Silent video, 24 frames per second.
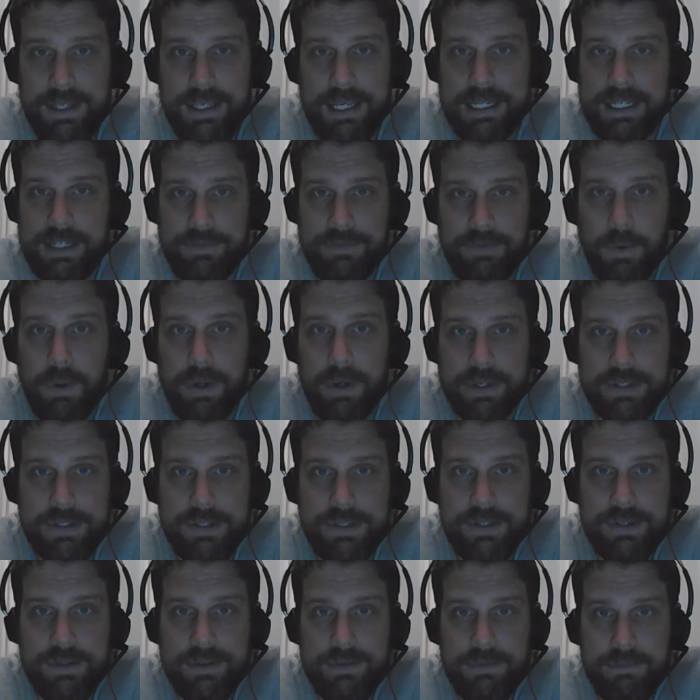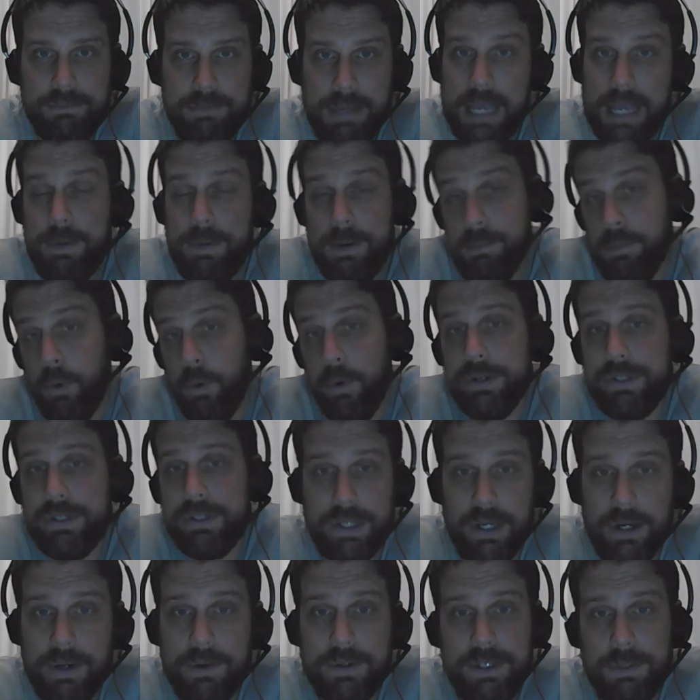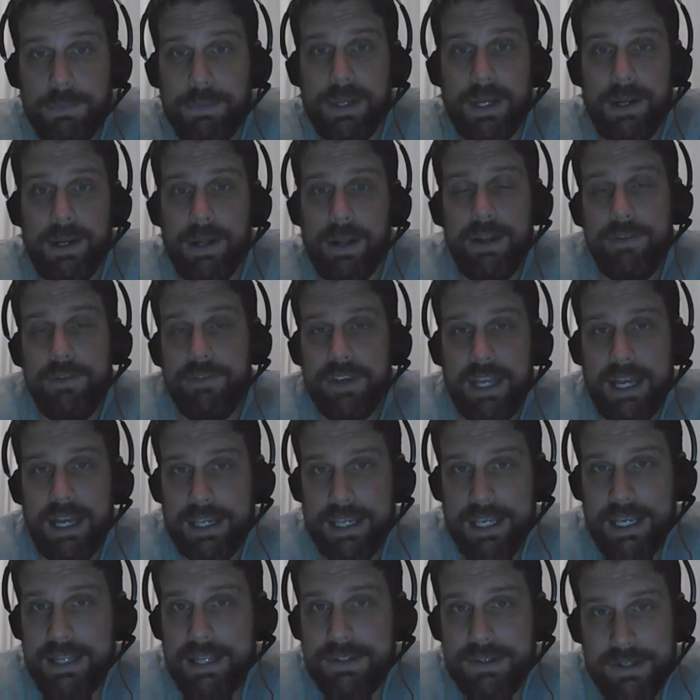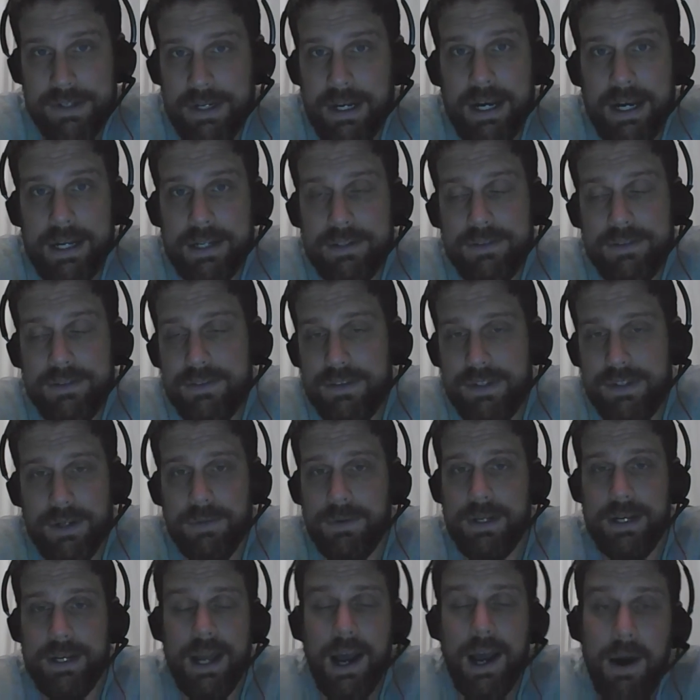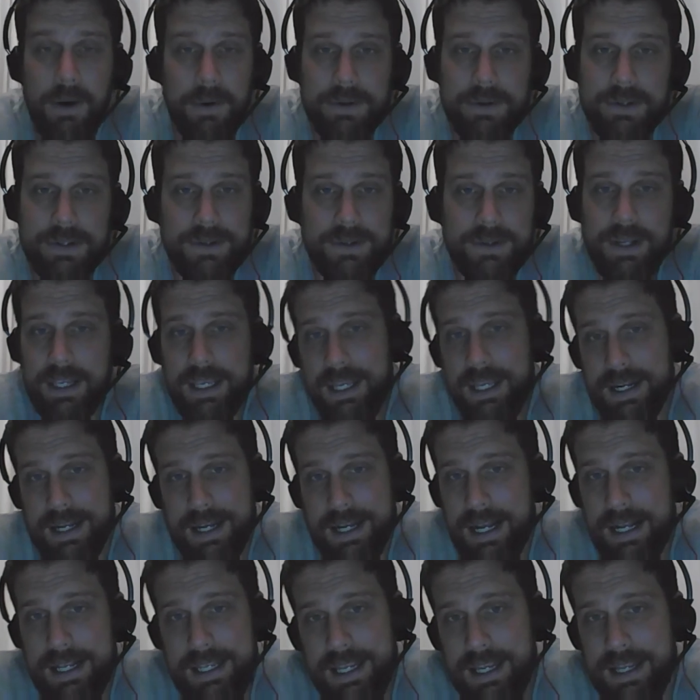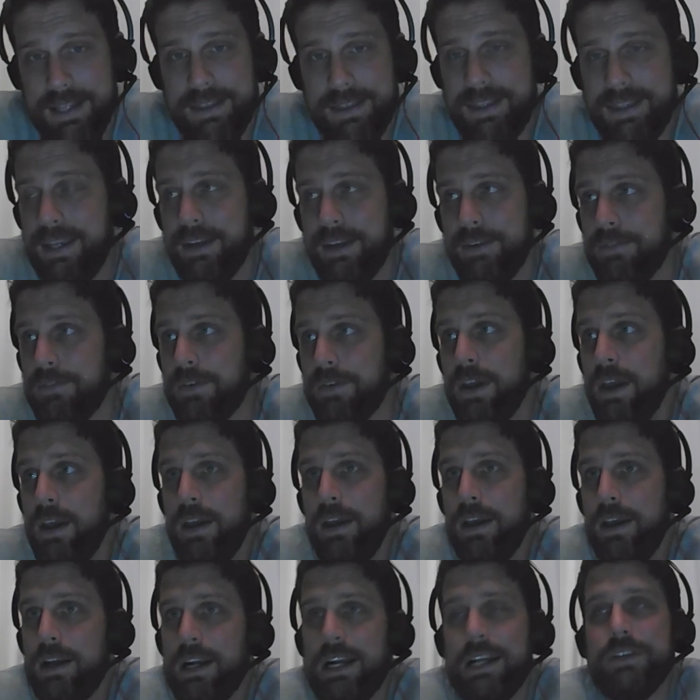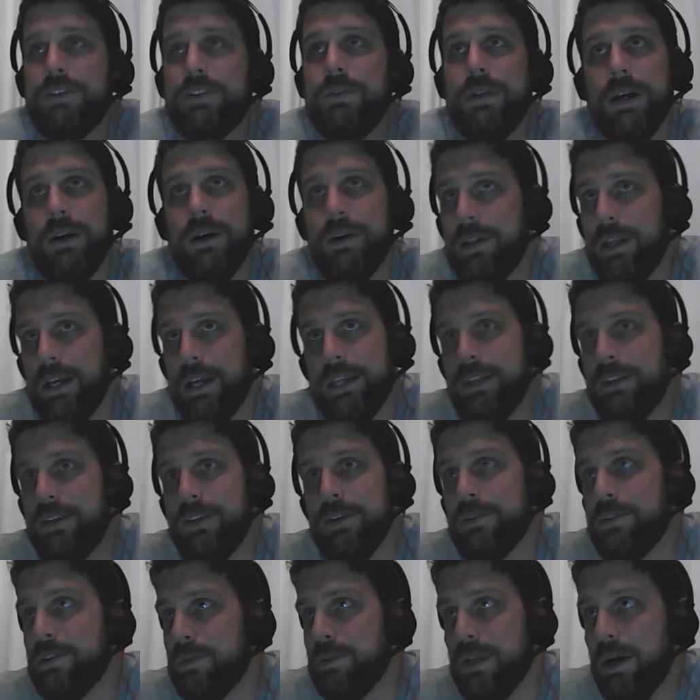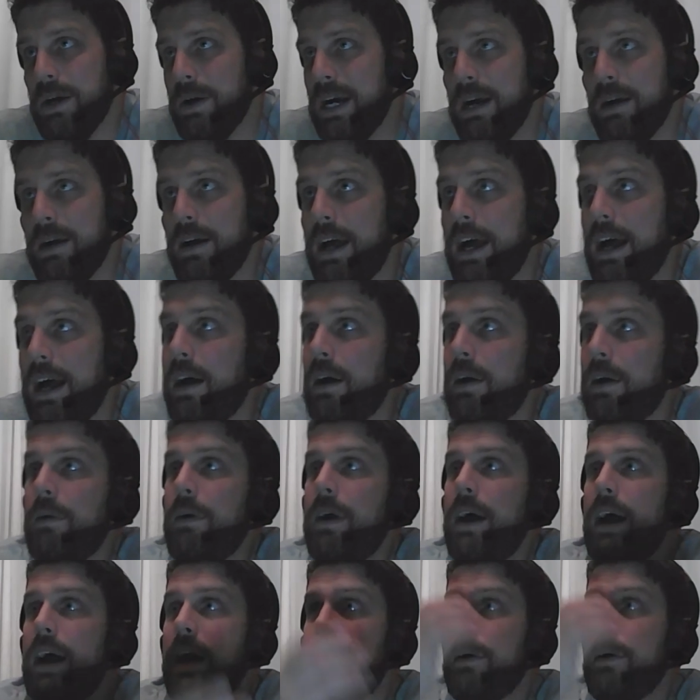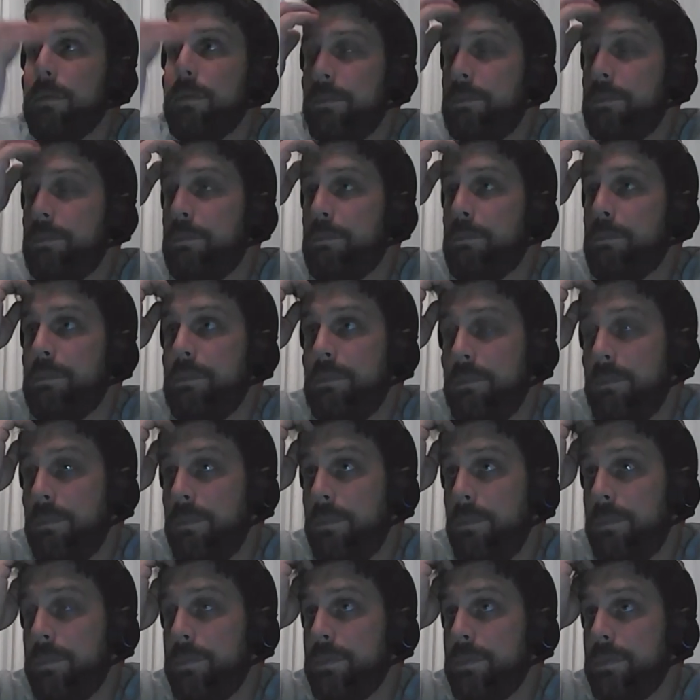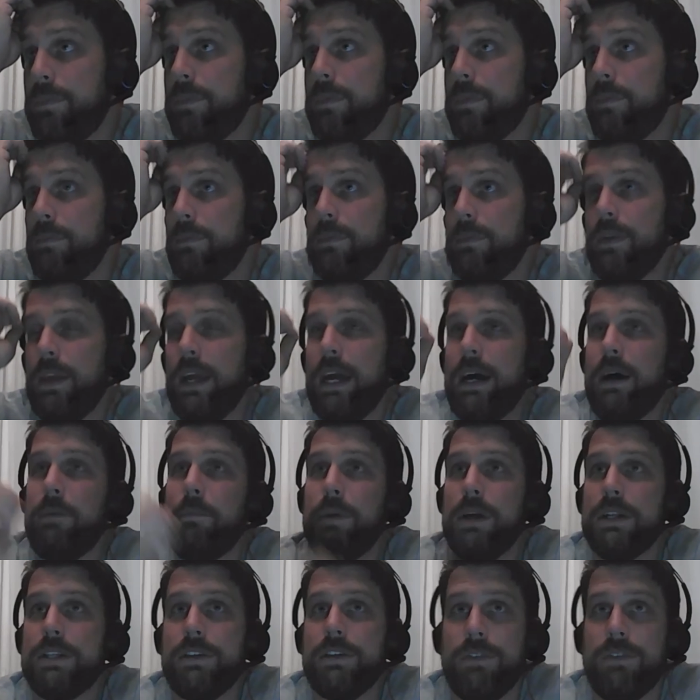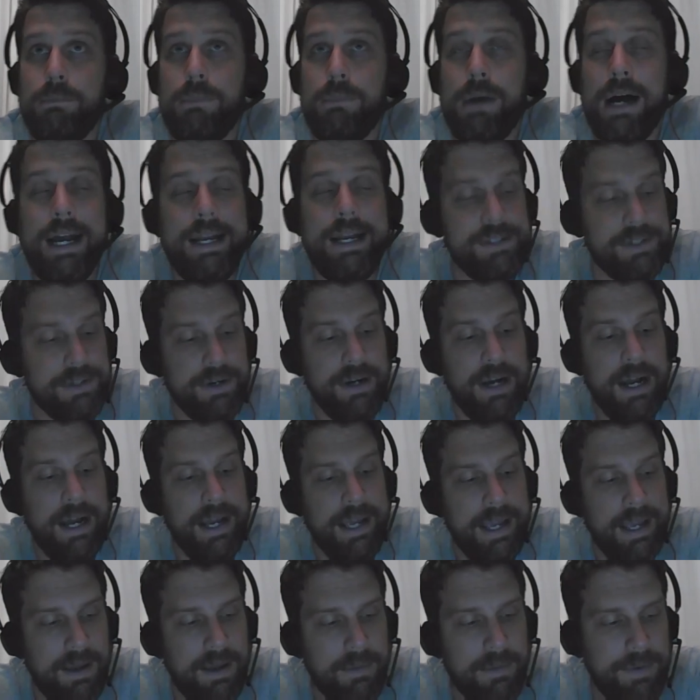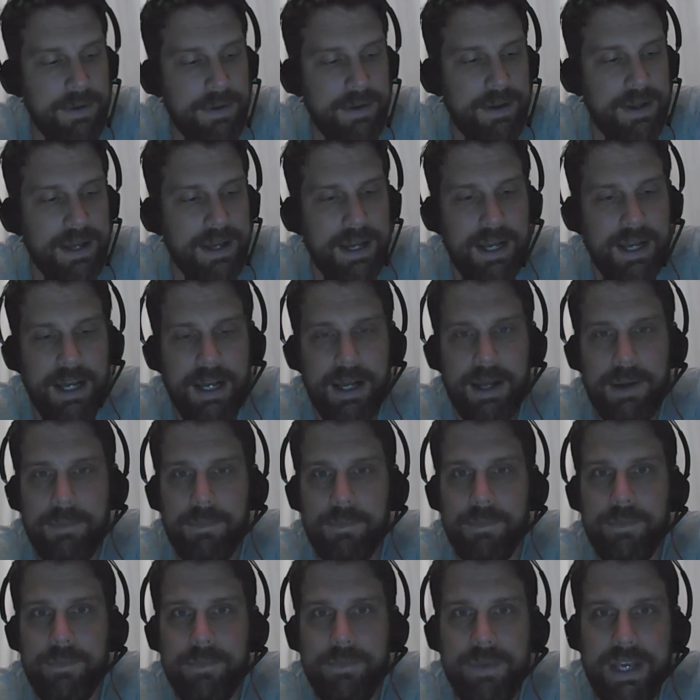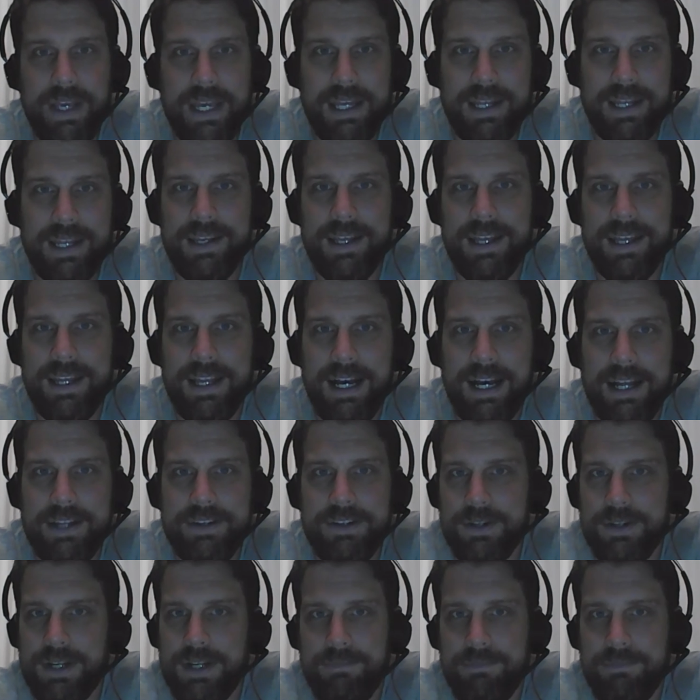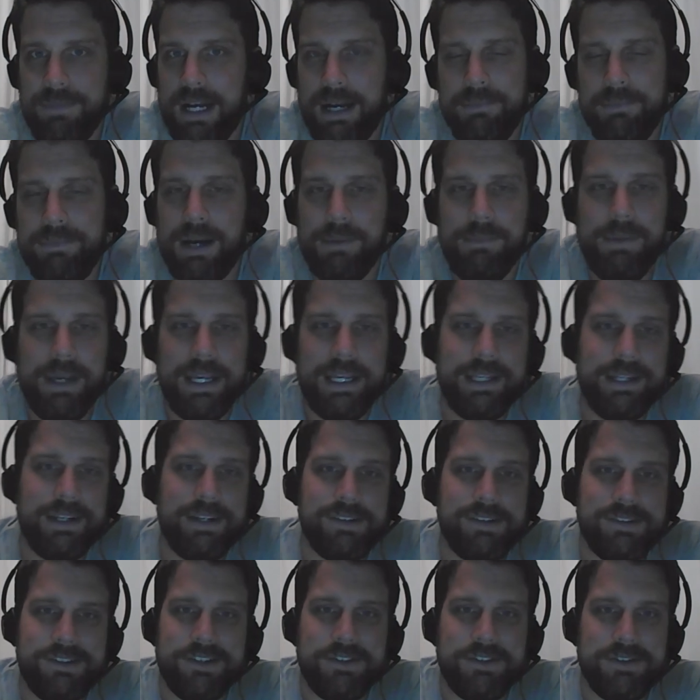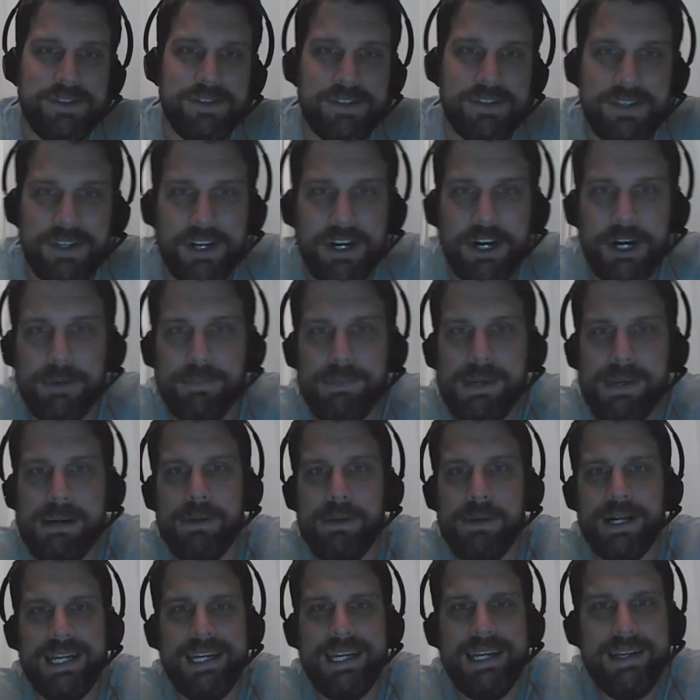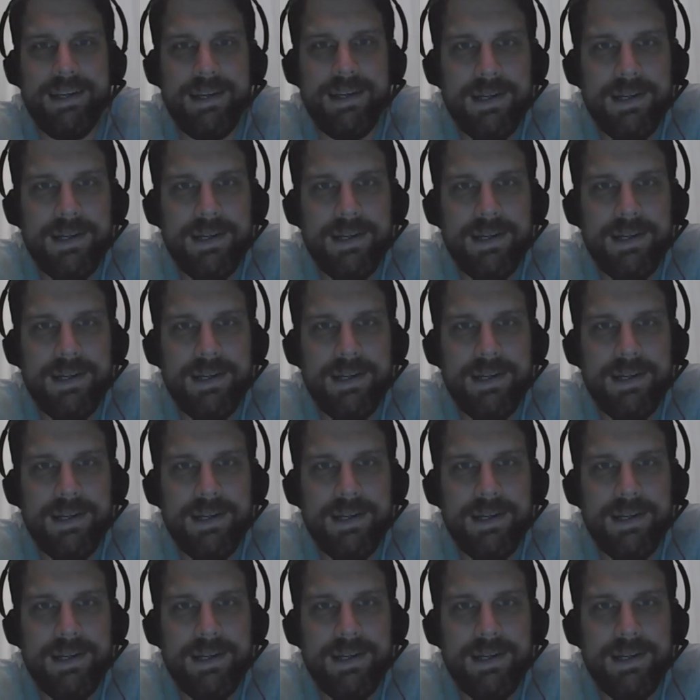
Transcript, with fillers: get divorced maybe more so depending on if you got kids or not so no dude i cannot i can't think of because you know like dude you know how how how how much of a miser i am um and and I, dude i'm i'm not making a decision that's going to hurt my money